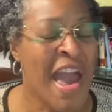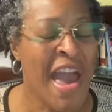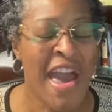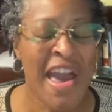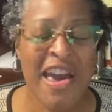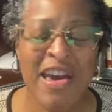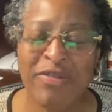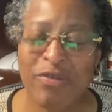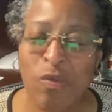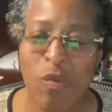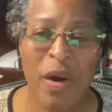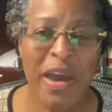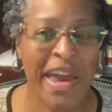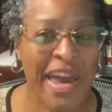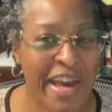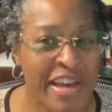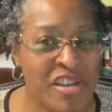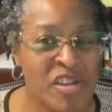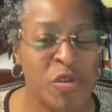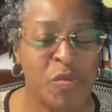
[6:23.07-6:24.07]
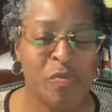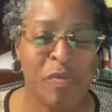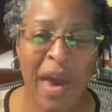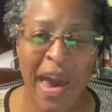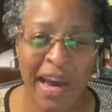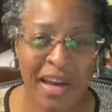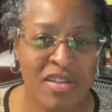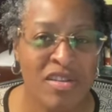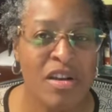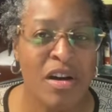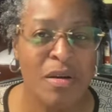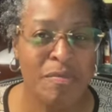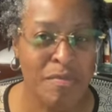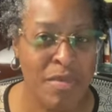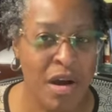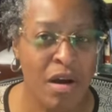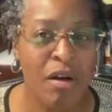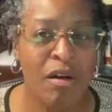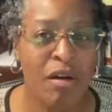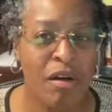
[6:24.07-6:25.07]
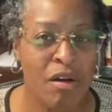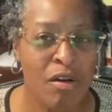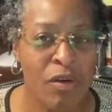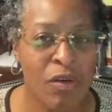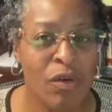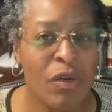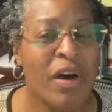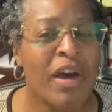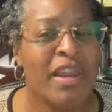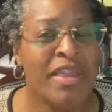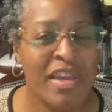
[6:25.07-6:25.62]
If we expect a miracle,